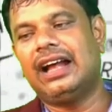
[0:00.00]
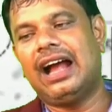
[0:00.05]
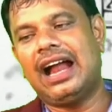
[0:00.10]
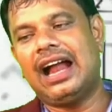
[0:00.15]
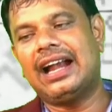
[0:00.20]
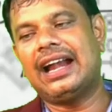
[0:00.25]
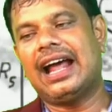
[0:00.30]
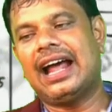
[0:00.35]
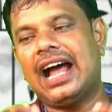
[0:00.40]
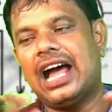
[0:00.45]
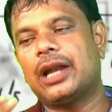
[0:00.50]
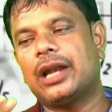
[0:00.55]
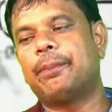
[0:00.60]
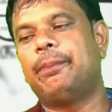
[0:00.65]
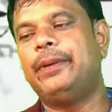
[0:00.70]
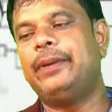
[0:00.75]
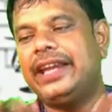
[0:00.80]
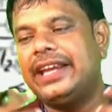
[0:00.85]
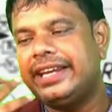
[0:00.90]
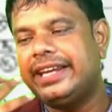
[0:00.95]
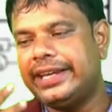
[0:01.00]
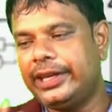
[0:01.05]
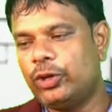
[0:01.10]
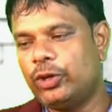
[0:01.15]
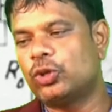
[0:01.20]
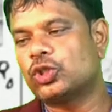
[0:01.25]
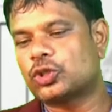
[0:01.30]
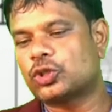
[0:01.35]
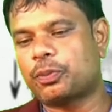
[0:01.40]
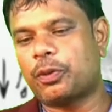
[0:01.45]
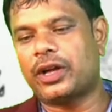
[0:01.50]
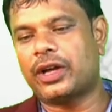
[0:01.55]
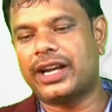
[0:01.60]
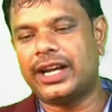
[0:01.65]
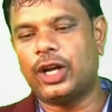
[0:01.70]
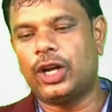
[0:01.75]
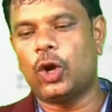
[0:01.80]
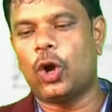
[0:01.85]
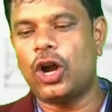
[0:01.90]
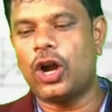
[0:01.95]
and are being used for a
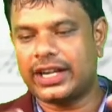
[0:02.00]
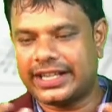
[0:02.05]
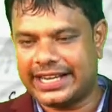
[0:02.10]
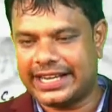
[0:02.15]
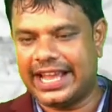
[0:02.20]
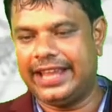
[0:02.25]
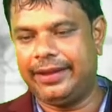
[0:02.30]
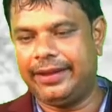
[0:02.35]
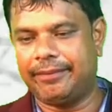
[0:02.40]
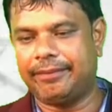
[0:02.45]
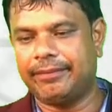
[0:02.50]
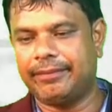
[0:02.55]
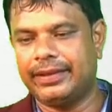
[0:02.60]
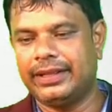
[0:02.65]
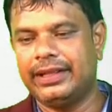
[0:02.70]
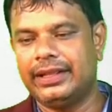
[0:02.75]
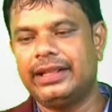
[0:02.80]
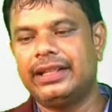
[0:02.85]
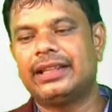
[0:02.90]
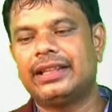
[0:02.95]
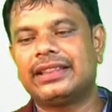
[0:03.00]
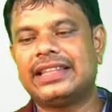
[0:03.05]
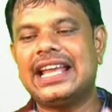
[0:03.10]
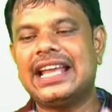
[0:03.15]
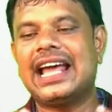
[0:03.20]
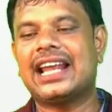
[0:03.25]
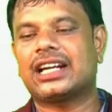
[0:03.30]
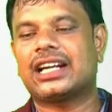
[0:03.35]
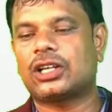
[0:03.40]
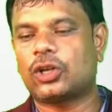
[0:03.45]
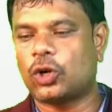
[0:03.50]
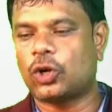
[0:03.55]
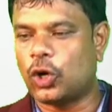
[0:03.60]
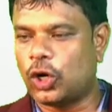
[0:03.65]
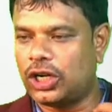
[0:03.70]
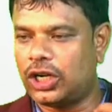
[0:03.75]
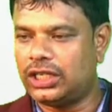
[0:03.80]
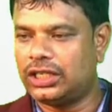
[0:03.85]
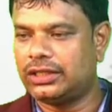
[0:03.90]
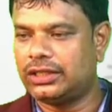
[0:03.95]
long time. They are
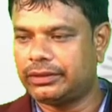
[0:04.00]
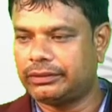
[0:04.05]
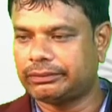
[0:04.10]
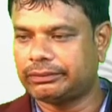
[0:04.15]
called